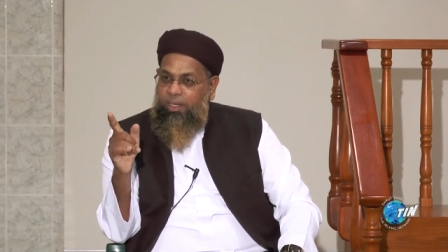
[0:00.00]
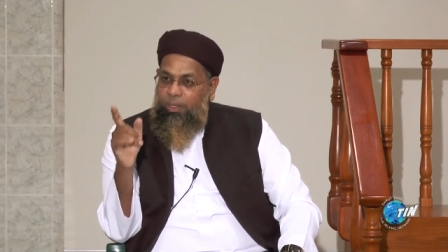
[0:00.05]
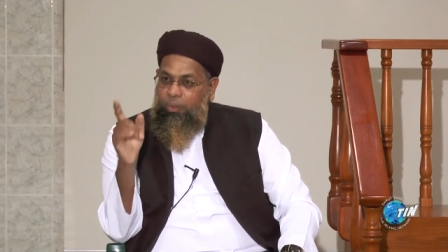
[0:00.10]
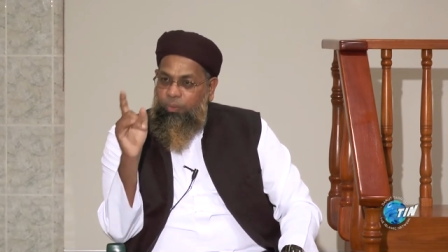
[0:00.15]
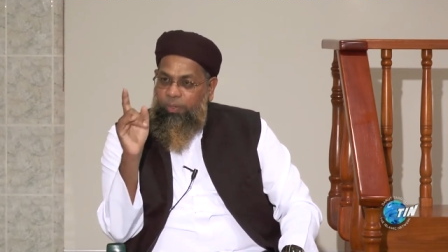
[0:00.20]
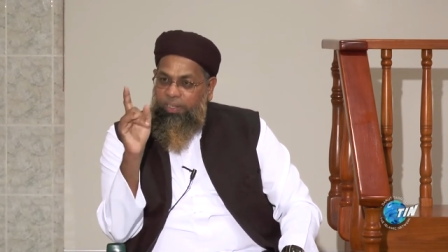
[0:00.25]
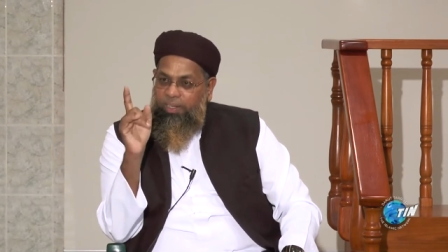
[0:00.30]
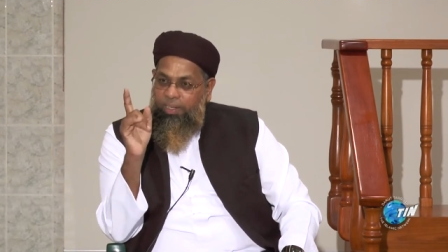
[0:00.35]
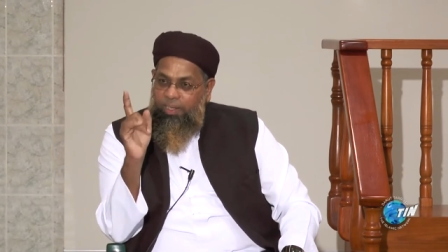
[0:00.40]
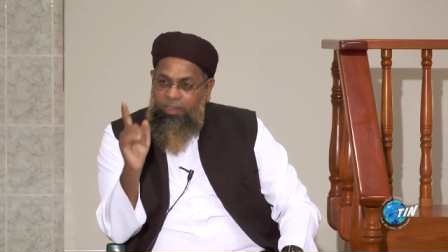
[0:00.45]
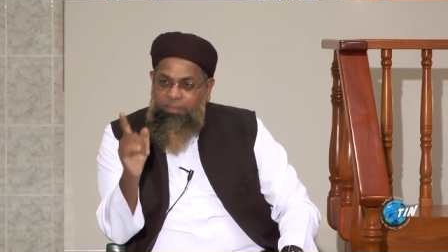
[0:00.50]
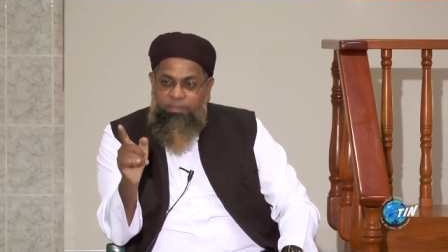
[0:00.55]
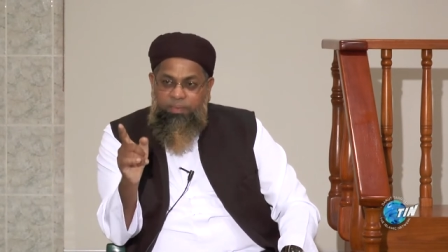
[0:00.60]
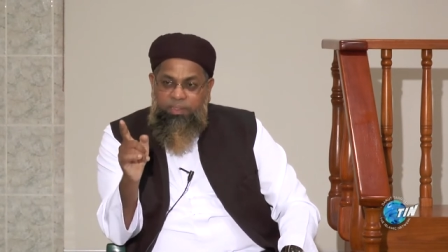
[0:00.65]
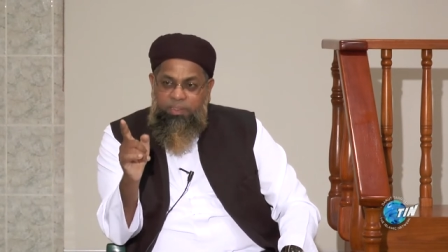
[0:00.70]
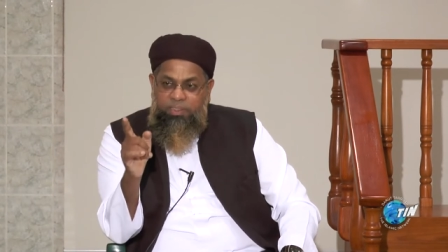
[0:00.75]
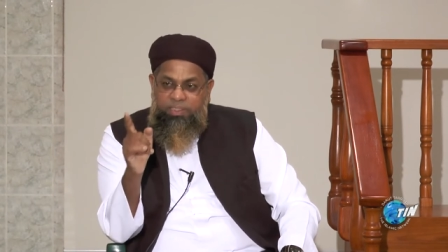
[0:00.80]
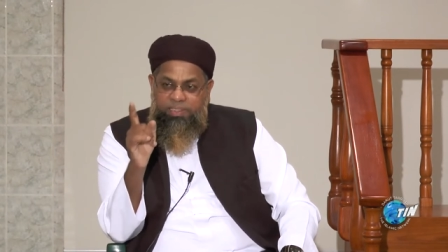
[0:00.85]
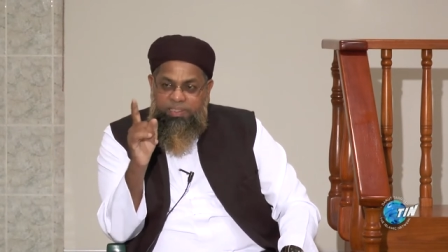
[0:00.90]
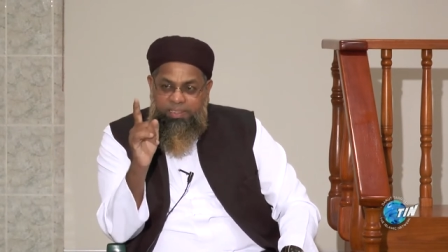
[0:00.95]

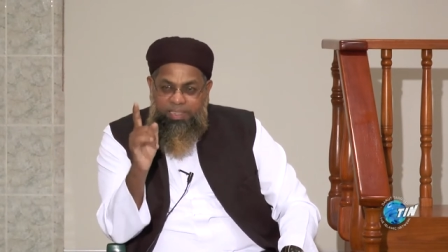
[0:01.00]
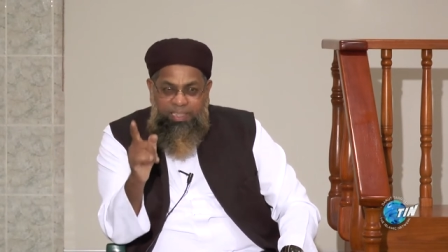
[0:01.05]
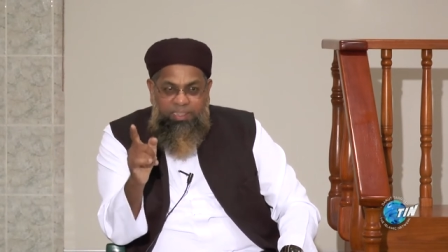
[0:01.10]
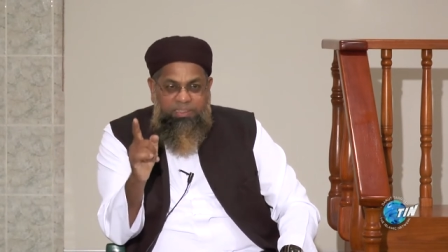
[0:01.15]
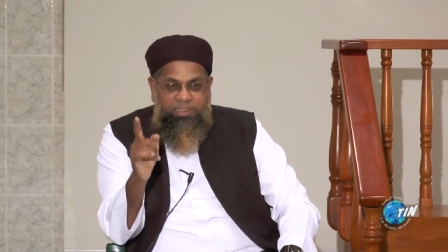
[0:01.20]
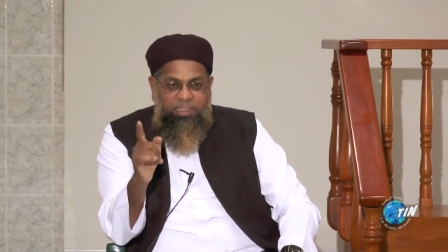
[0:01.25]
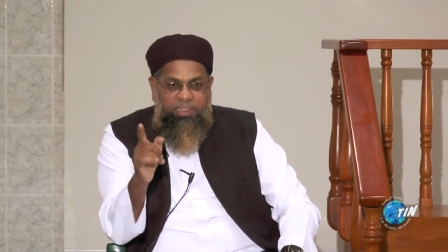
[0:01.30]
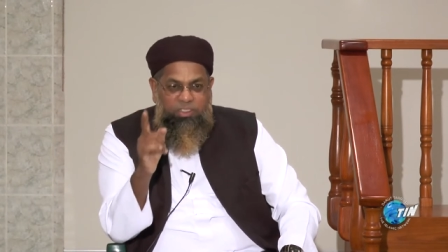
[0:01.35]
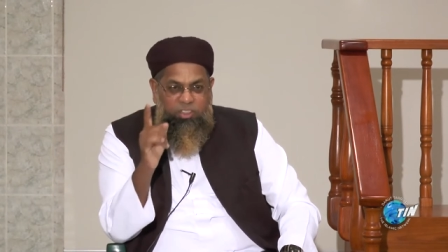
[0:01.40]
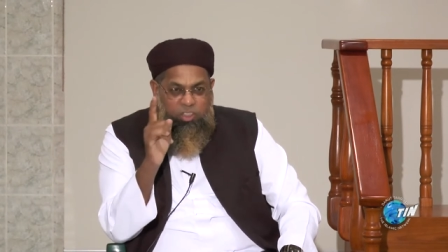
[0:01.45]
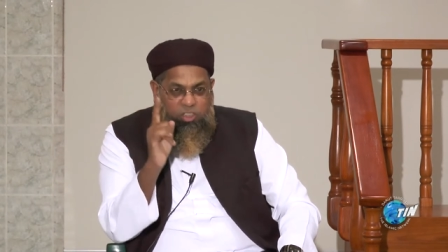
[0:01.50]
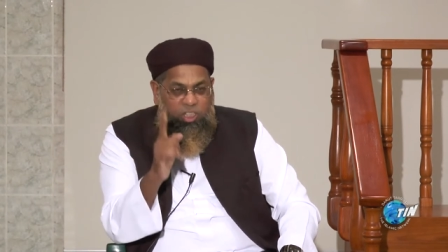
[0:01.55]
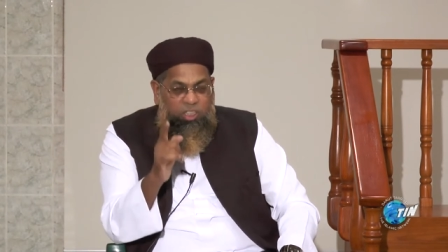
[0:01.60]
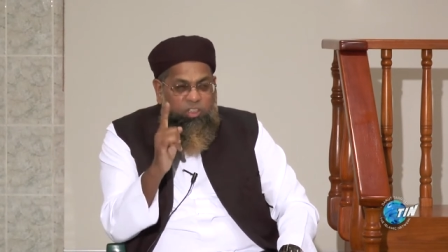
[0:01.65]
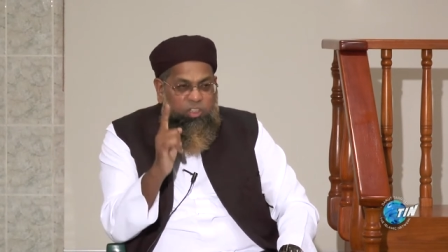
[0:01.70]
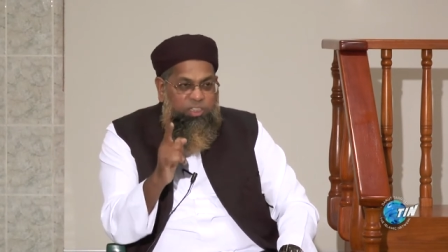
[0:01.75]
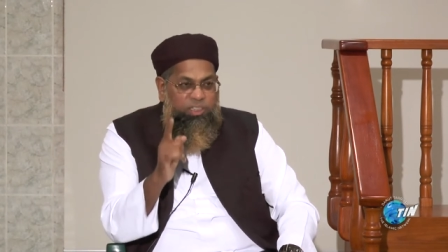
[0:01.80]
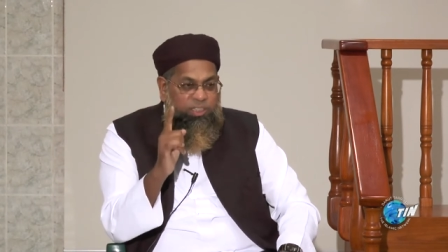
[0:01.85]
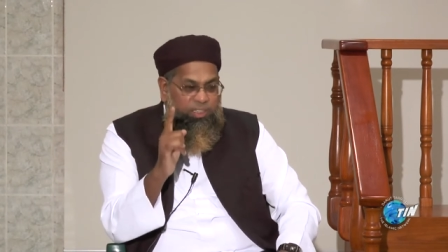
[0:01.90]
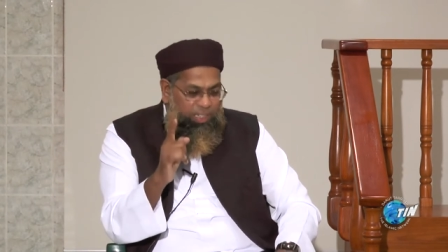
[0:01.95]
Whenever Satan
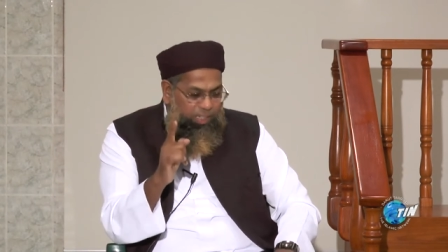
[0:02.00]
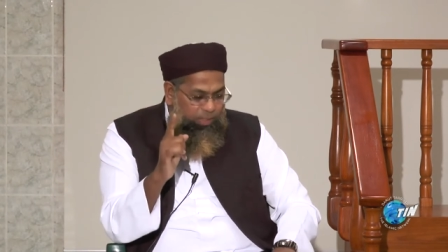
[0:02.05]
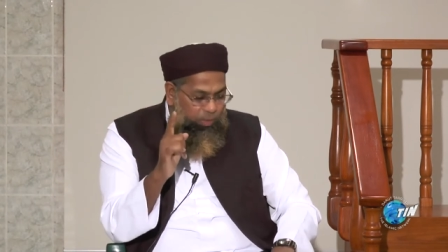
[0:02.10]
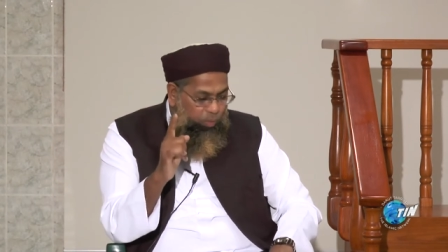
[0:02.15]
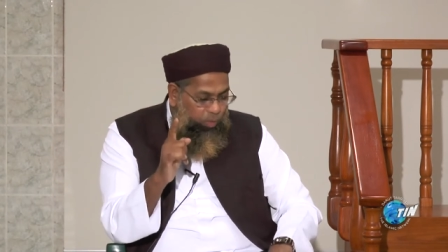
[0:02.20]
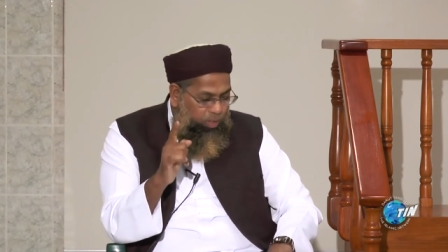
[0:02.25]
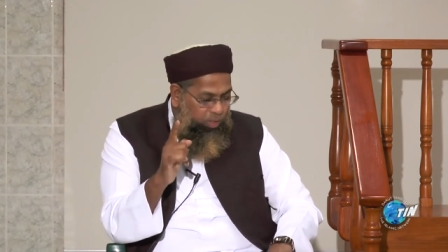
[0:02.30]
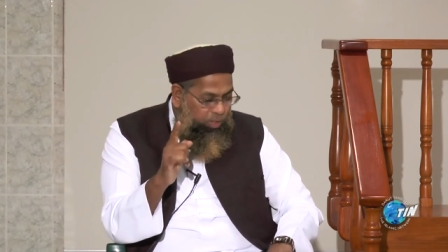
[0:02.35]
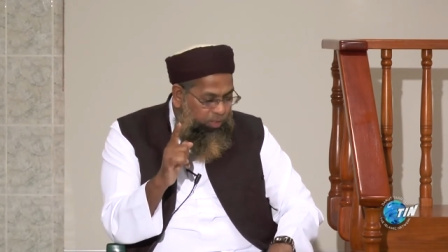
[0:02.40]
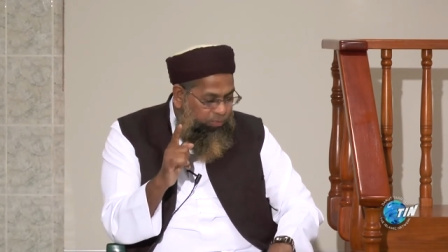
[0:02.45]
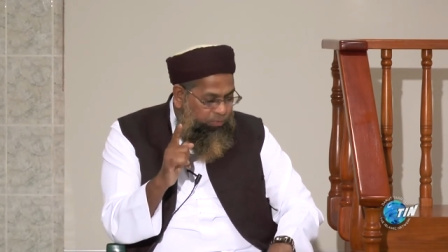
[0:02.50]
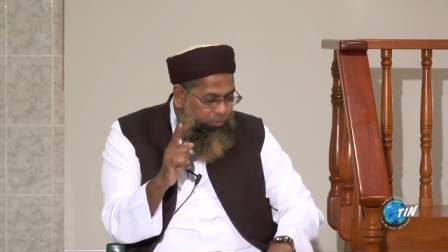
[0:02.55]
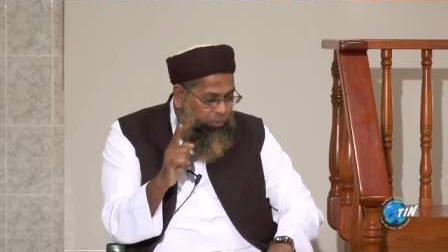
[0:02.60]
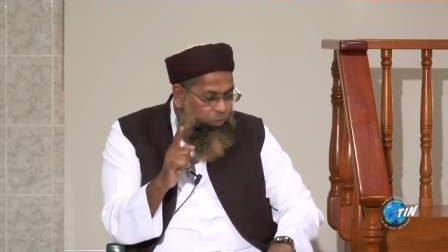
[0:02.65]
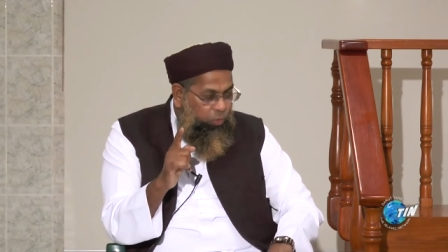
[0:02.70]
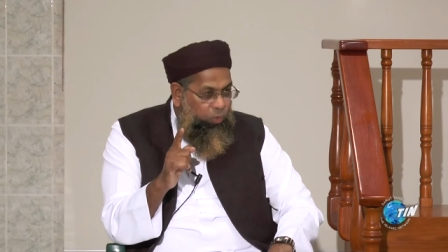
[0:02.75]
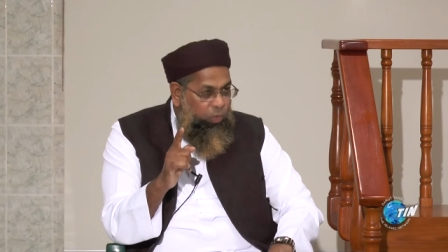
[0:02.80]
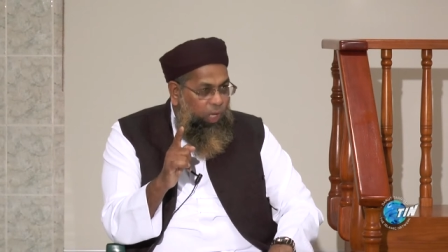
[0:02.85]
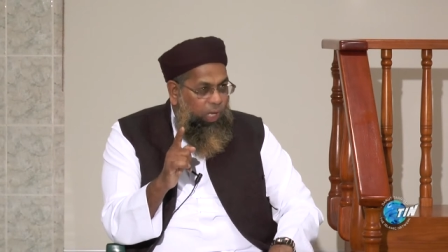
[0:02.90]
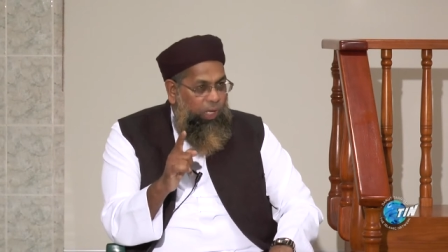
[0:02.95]
touches any one of
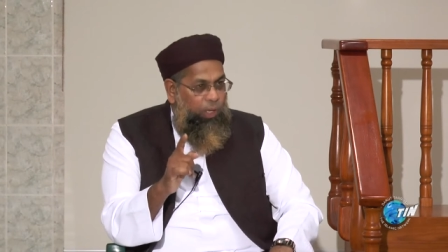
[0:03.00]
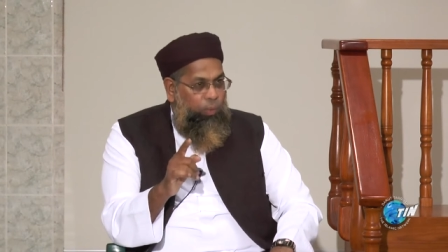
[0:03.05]
you